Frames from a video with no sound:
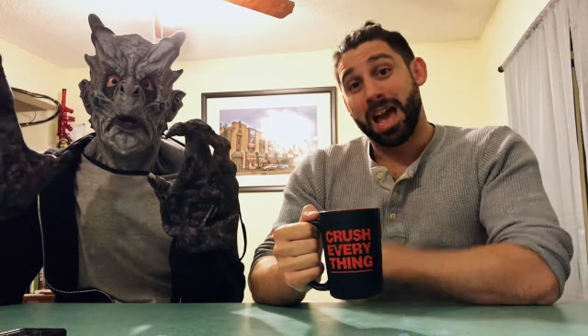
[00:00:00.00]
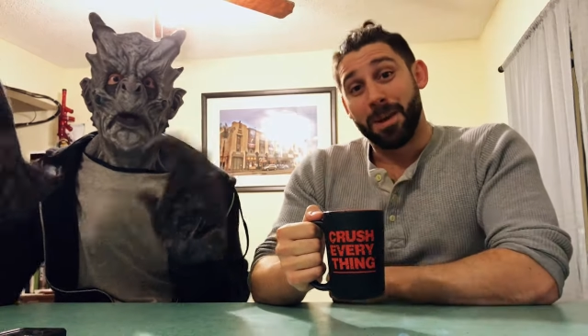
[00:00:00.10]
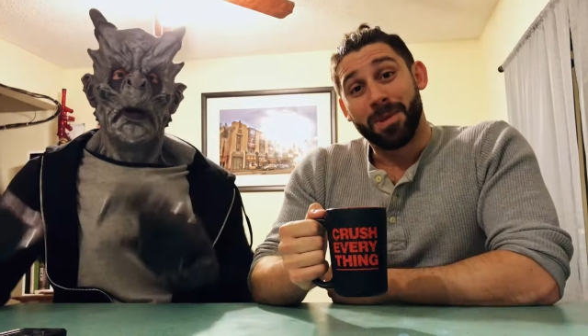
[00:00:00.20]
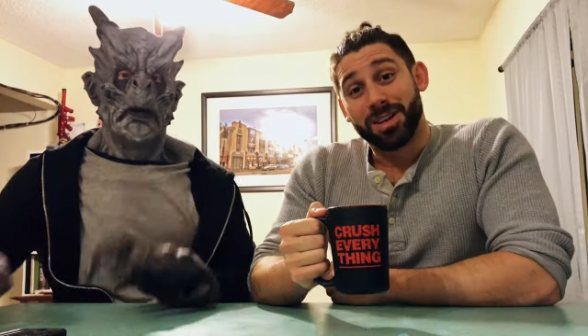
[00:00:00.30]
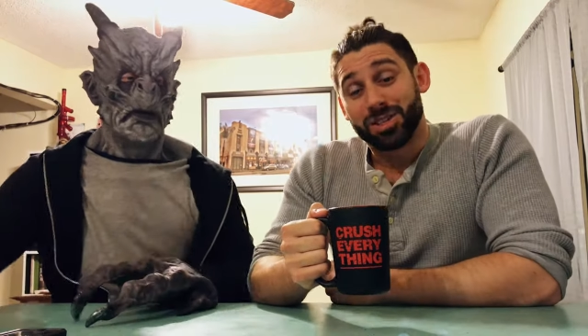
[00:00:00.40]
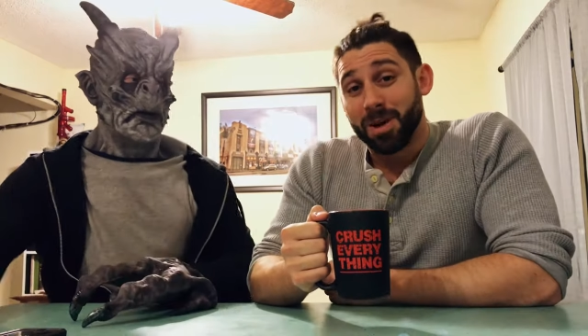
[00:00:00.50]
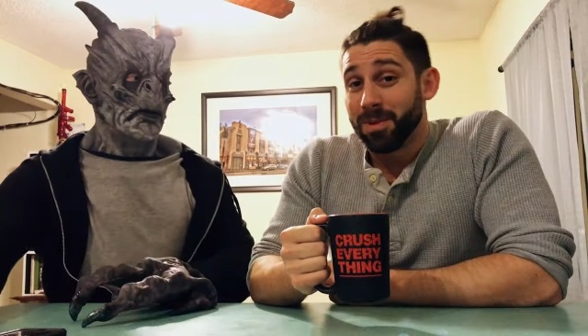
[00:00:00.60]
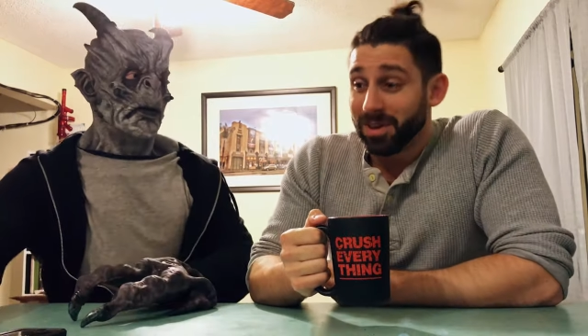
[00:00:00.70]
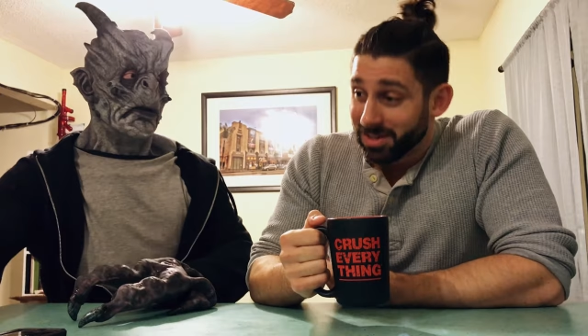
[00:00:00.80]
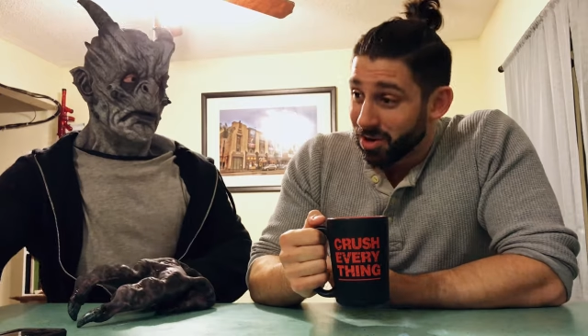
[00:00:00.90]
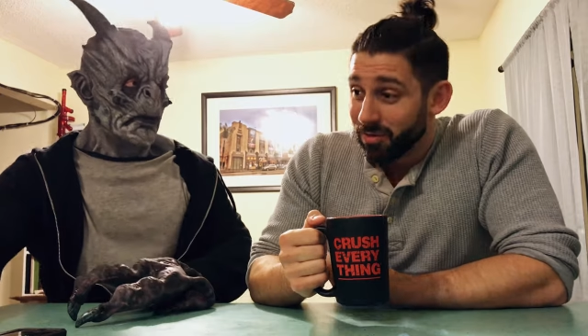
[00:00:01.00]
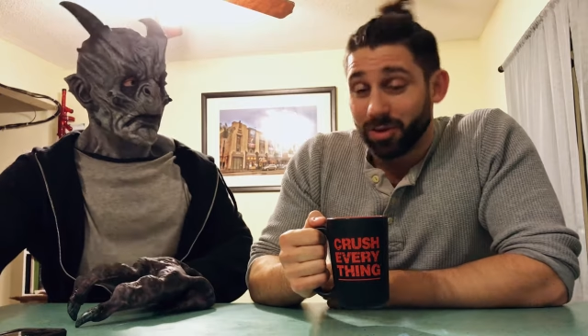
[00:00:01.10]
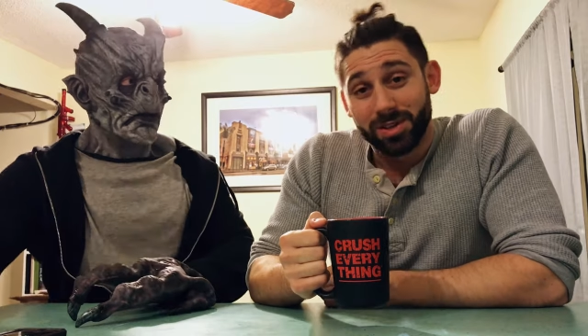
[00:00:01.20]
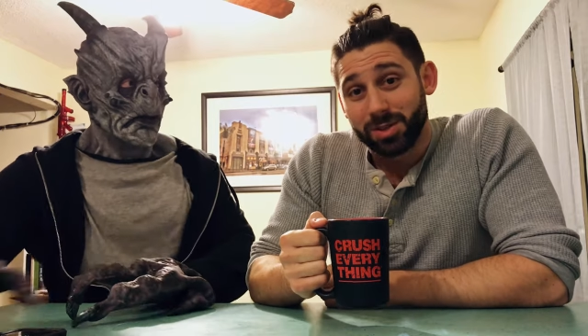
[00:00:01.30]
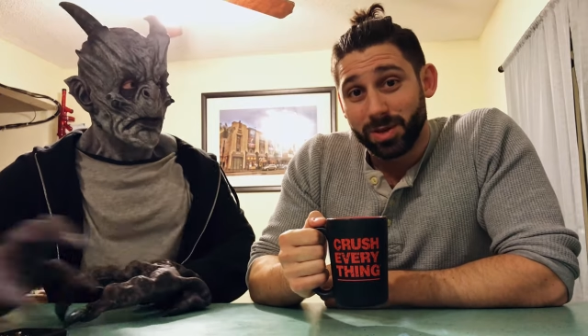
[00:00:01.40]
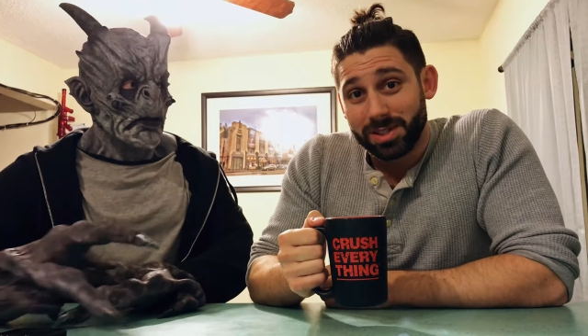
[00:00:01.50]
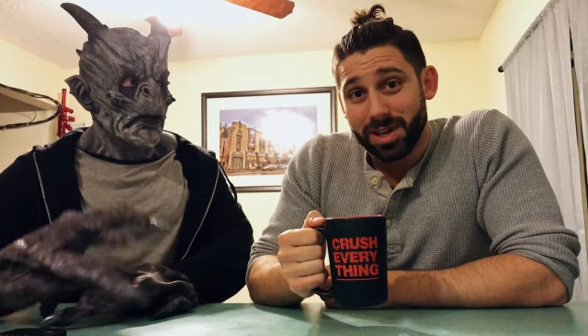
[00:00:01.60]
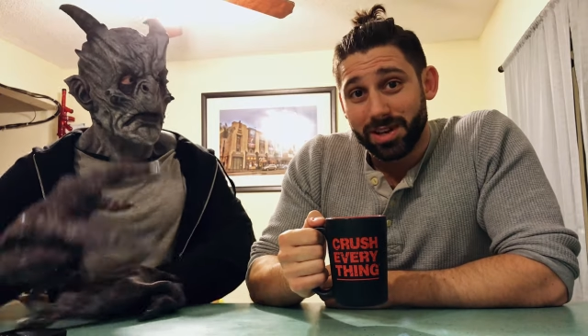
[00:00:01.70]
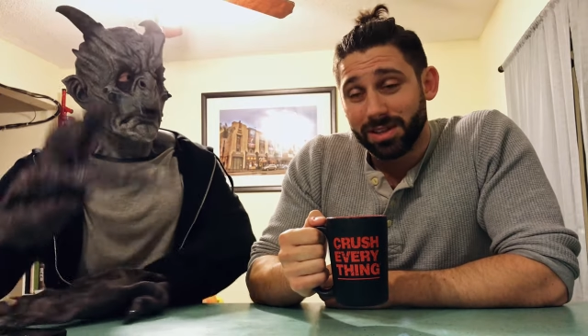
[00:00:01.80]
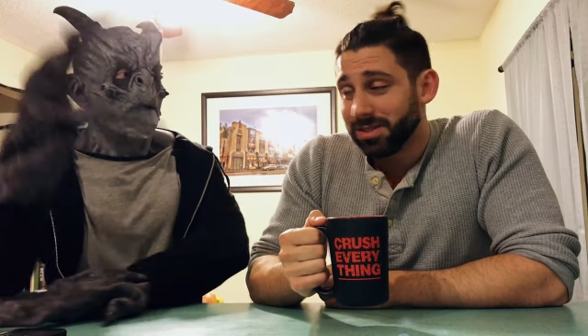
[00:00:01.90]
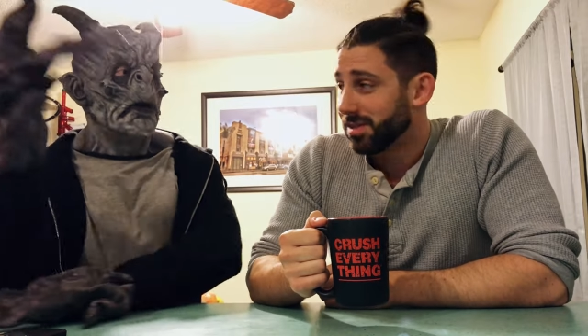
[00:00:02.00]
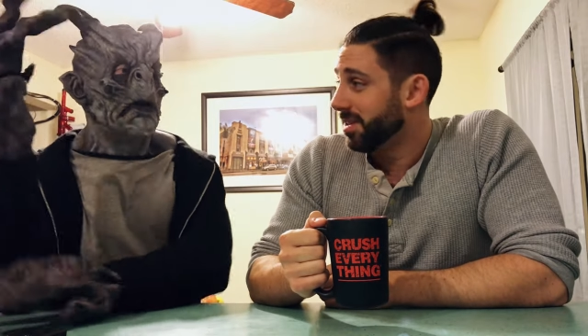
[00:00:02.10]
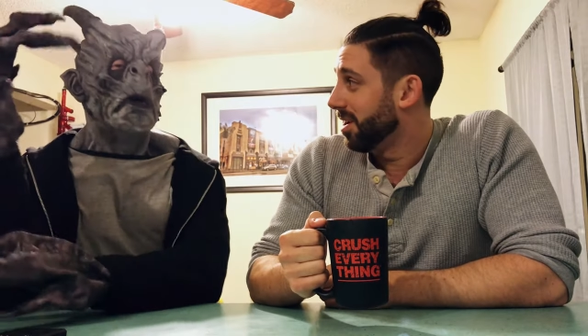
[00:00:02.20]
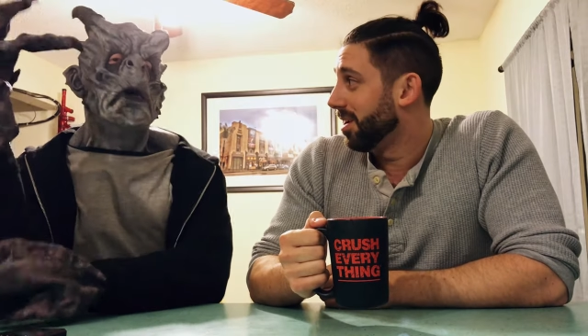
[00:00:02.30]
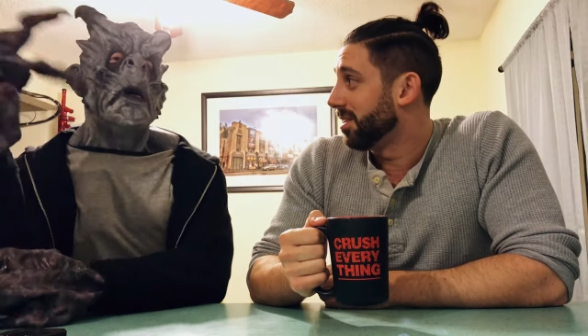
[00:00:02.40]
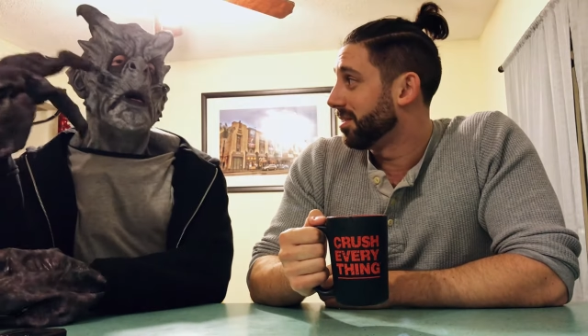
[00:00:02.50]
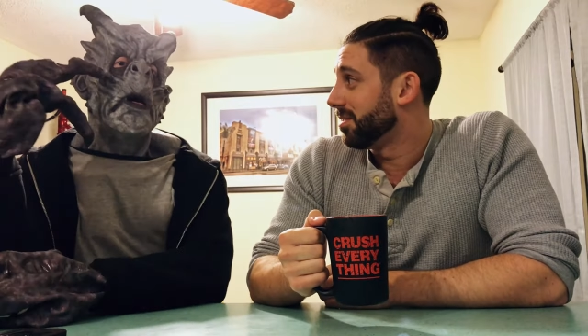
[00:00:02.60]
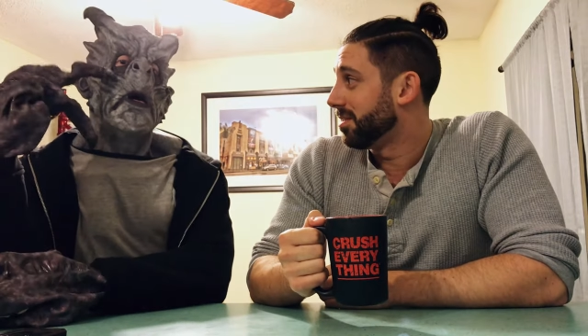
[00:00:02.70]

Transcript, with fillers: M. Night Shyamalan is known for his twist endings, and